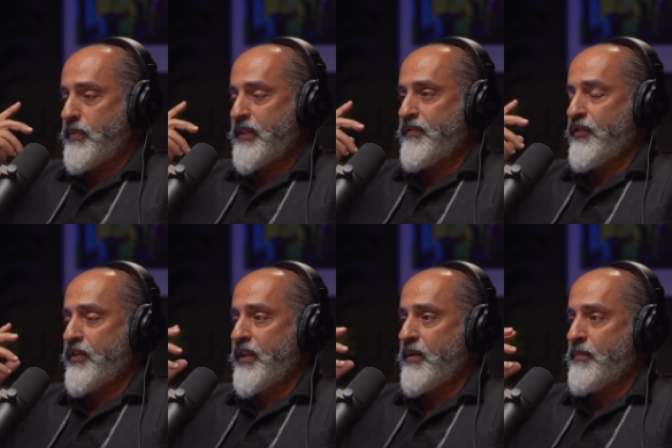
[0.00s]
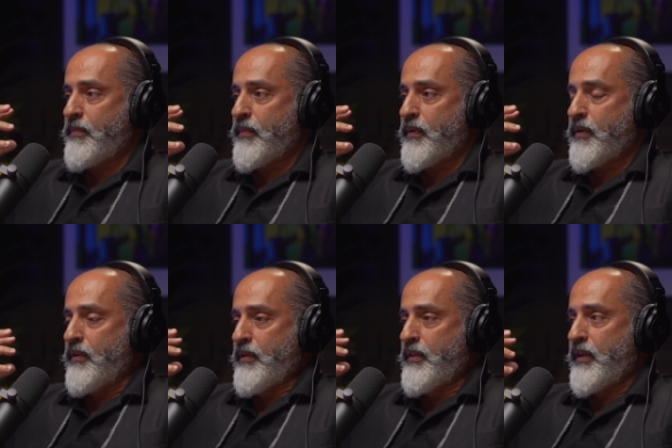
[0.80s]
But for them,
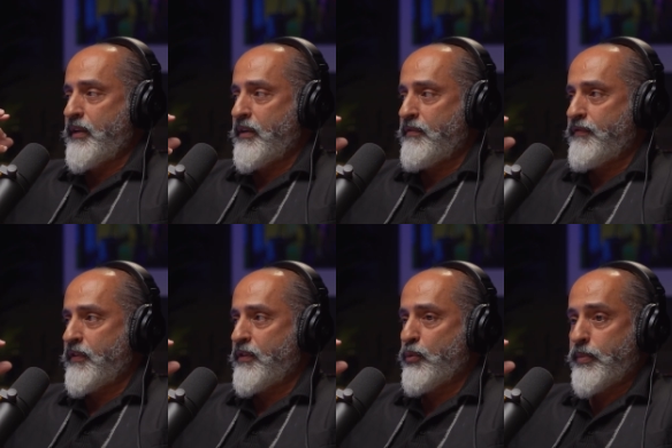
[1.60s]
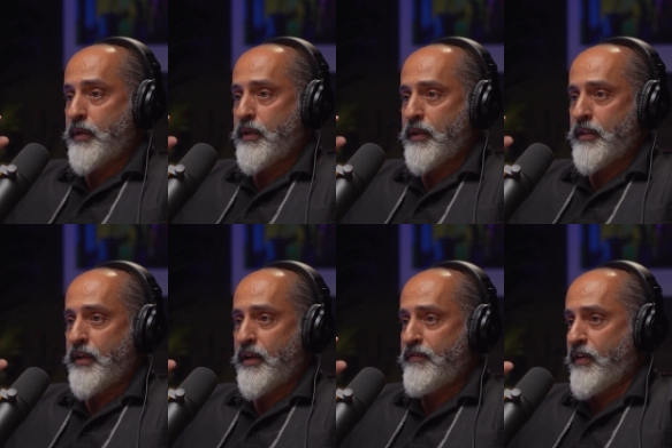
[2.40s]
they live in Dubai.
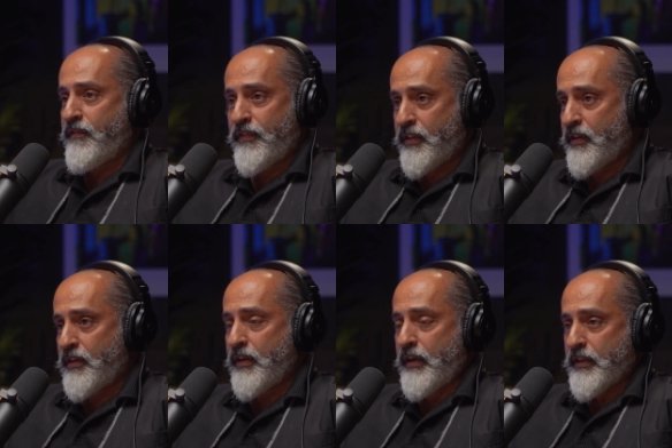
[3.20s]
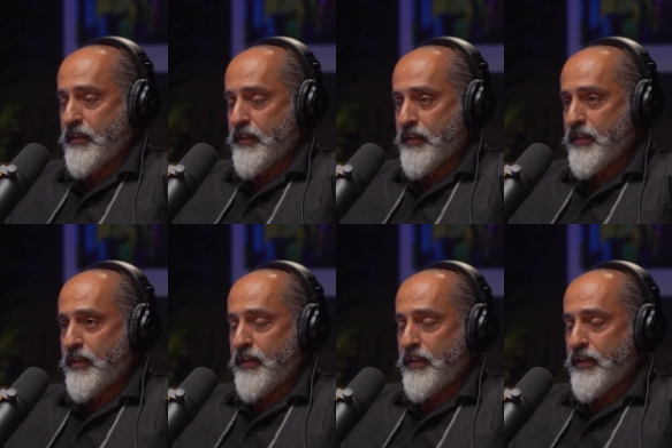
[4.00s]
They have everything and